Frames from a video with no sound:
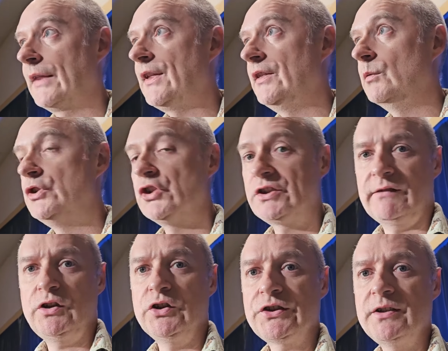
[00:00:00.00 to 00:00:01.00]
think they would just
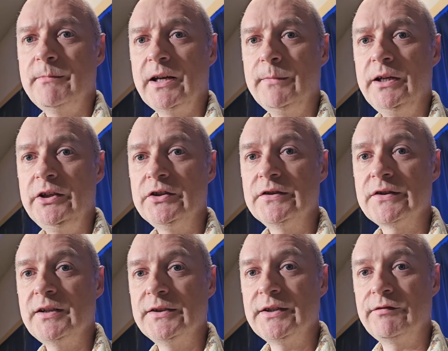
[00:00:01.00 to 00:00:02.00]
have custom
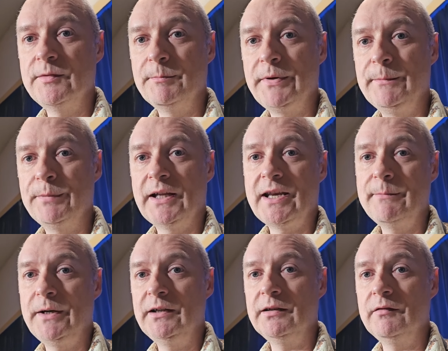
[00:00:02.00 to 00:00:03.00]
animations, like different people
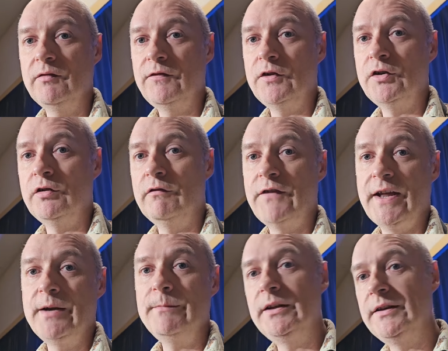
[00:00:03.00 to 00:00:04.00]
animating for
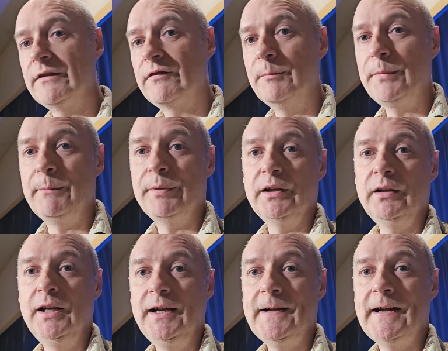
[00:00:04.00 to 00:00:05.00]
Venom and different
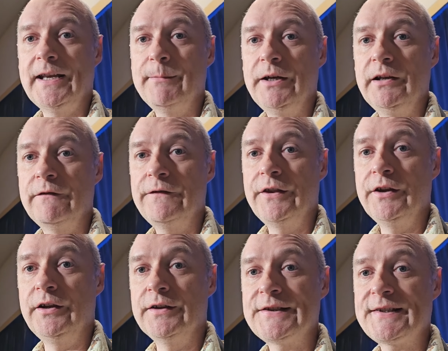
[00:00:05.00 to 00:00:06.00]
people animating for
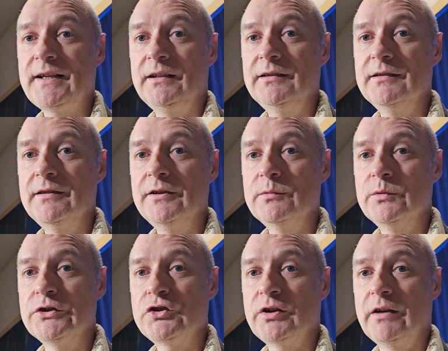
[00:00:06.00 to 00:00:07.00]
the skeleton that
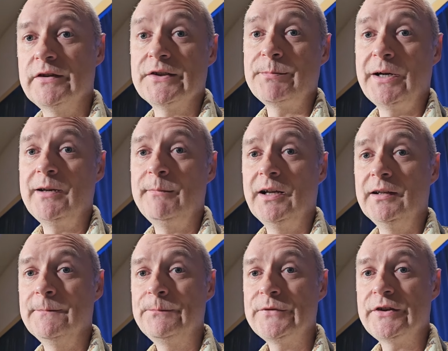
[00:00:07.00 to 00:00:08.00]
was driving Spider
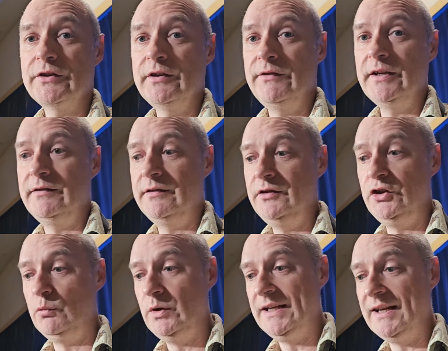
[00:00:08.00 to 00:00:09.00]
Man. So that the
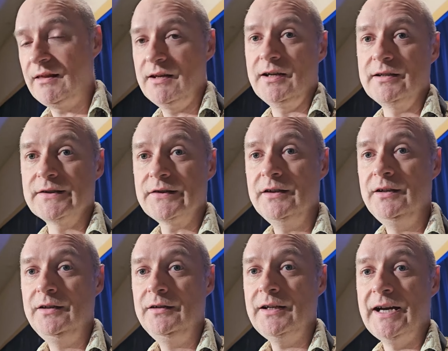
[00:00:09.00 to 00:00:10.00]
unique things
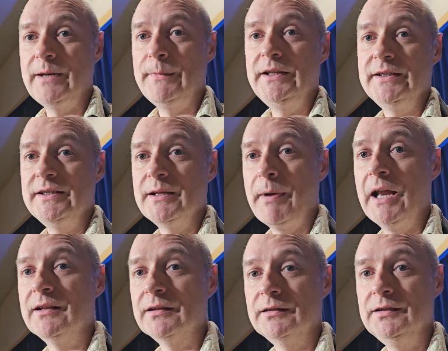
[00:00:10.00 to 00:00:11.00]
animated
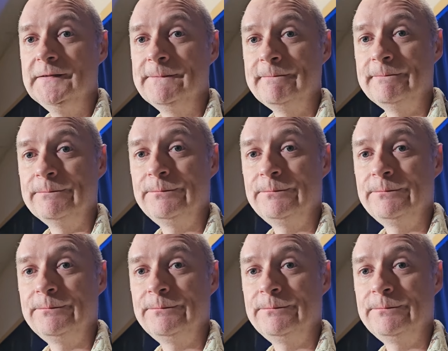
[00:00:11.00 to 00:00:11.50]
independently.